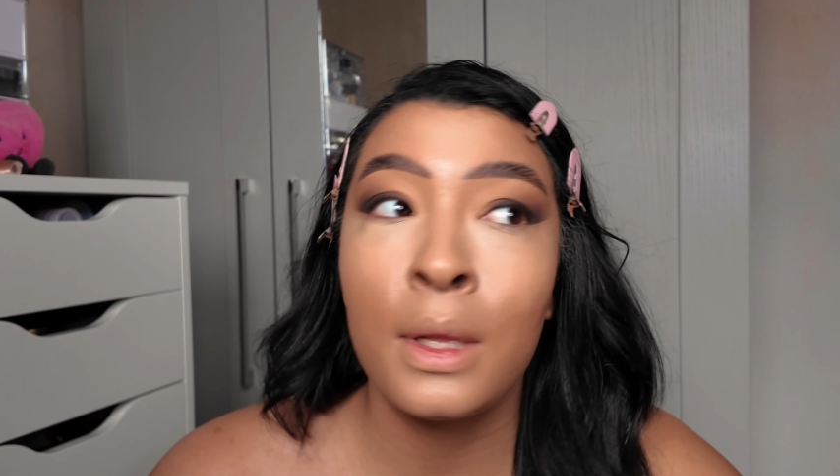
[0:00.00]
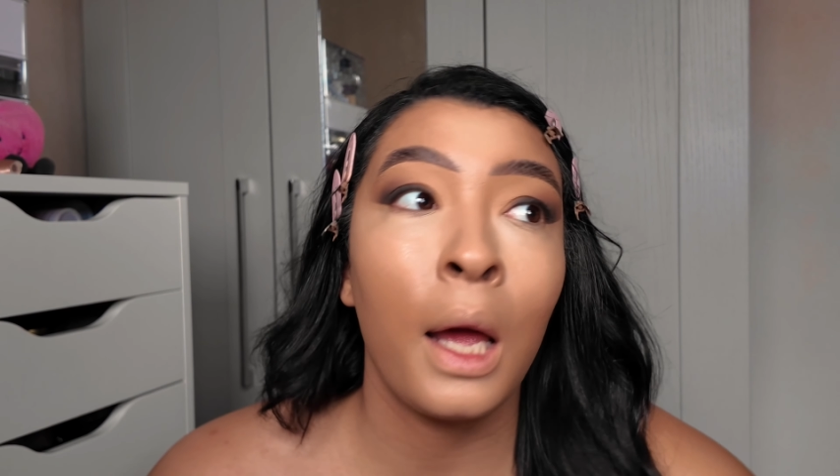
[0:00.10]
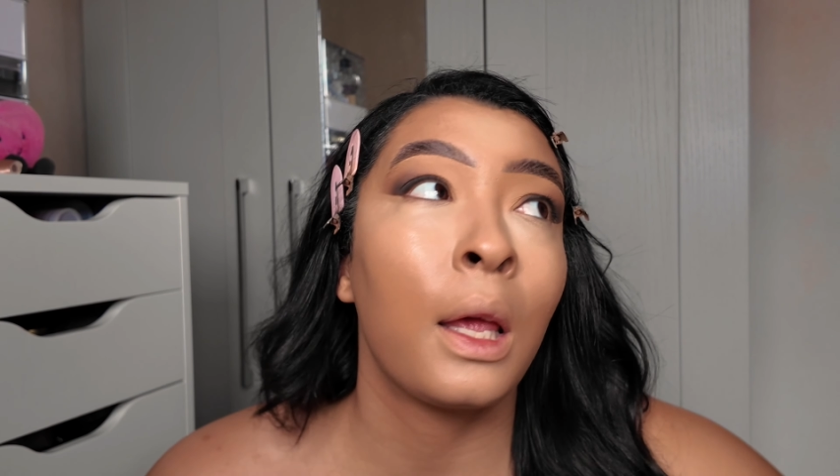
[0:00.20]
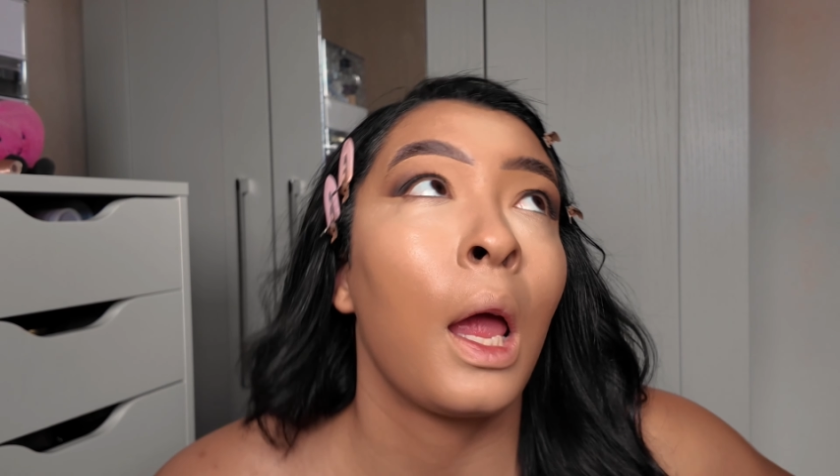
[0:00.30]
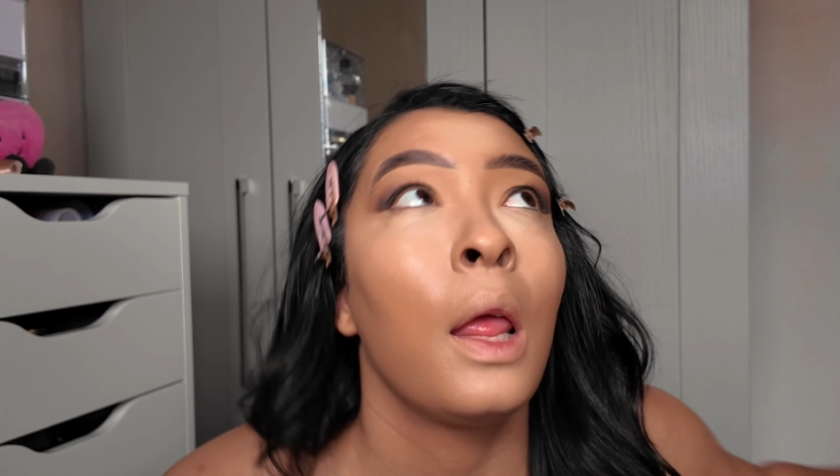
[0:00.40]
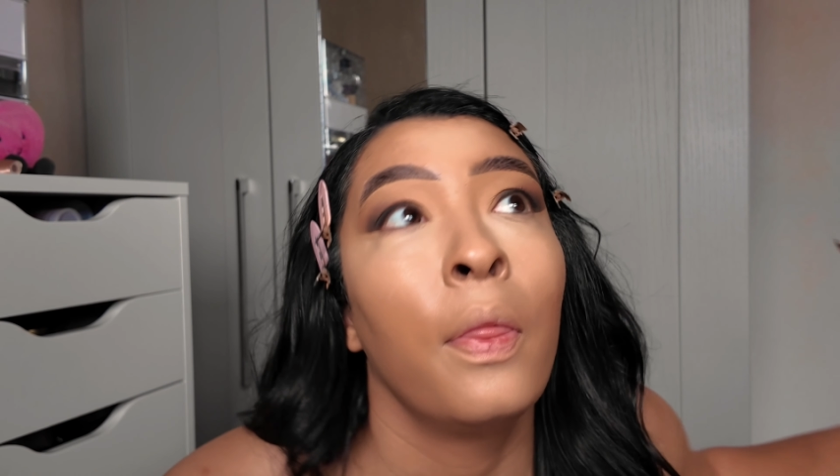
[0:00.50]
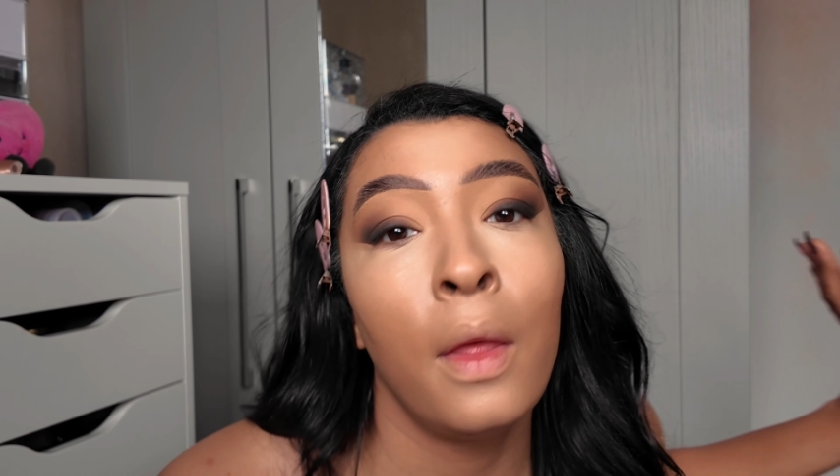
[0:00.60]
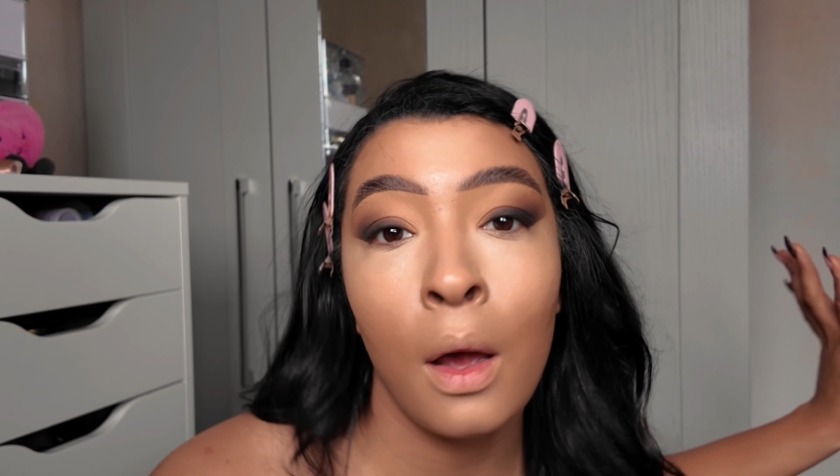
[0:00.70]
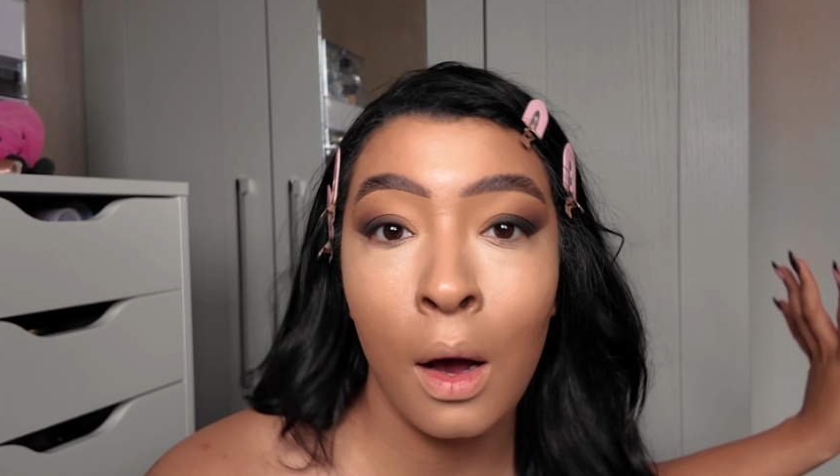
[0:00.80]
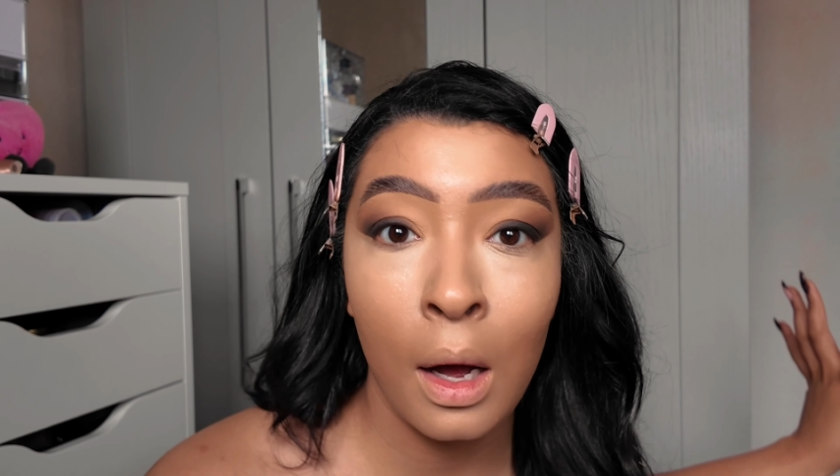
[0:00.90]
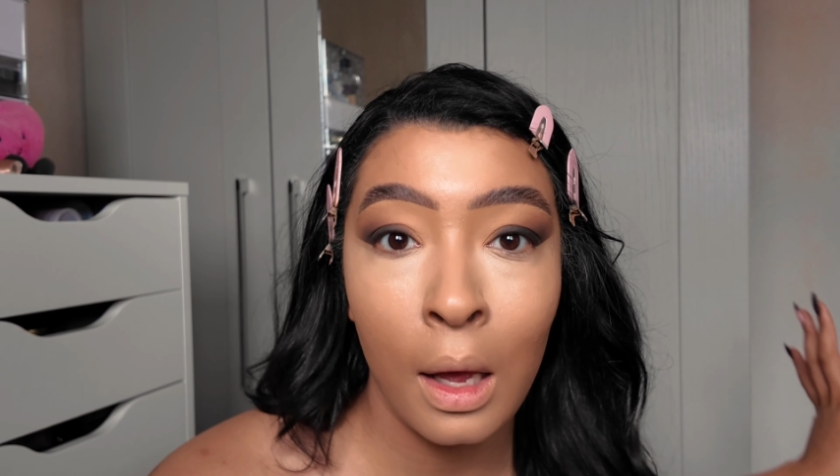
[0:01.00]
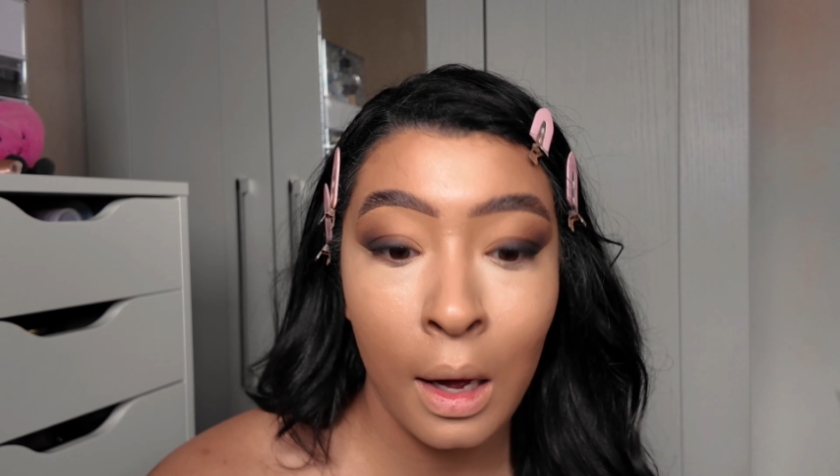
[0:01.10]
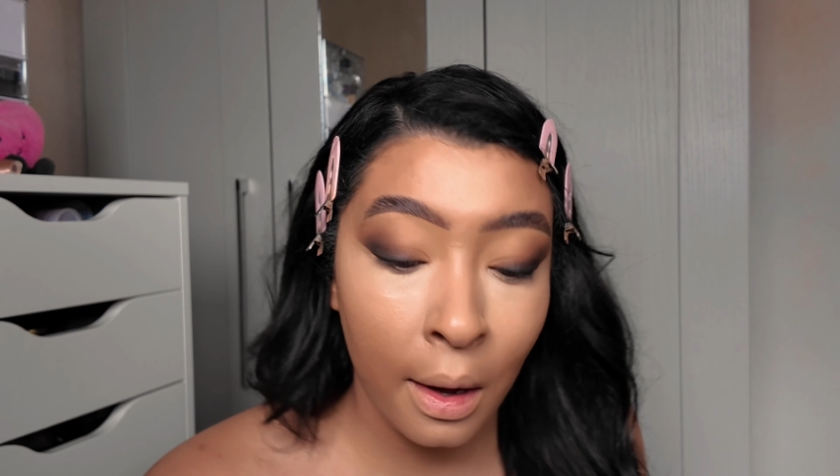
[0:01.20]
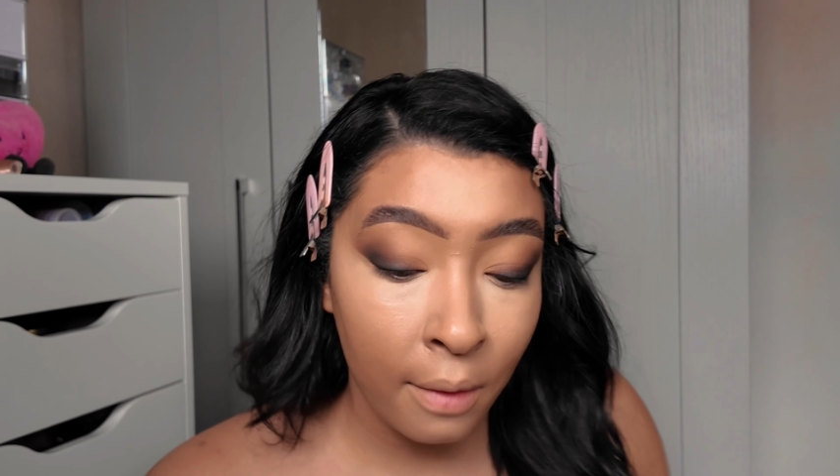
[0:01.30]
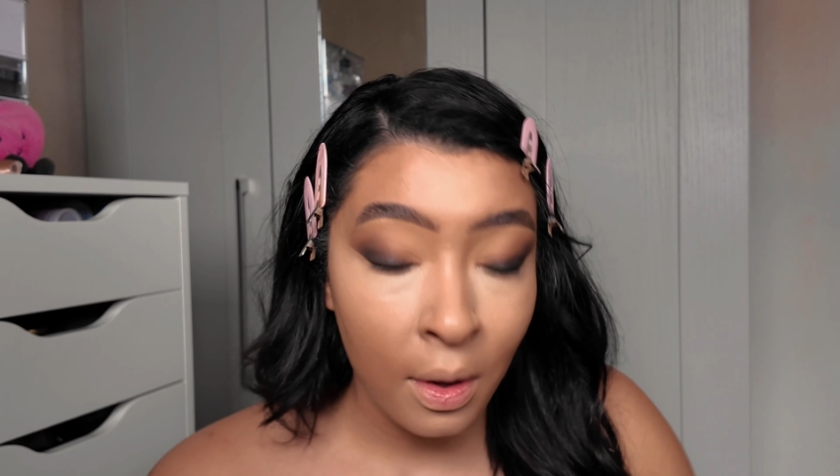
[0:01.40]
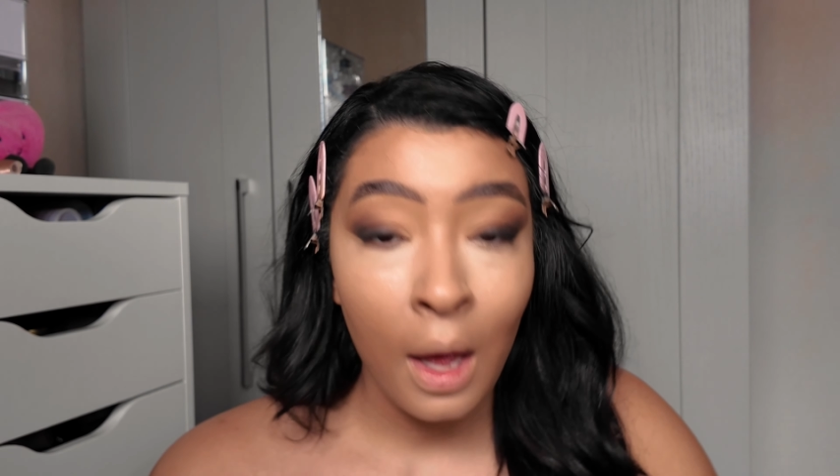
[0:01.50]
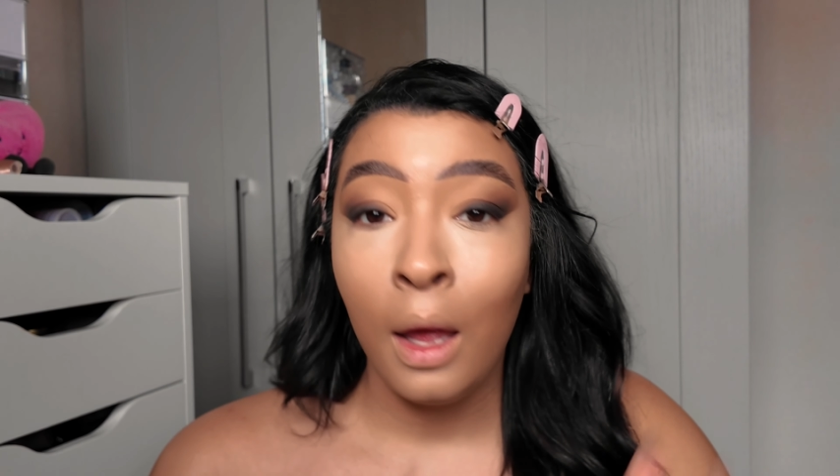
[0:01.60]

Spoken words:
like in the archive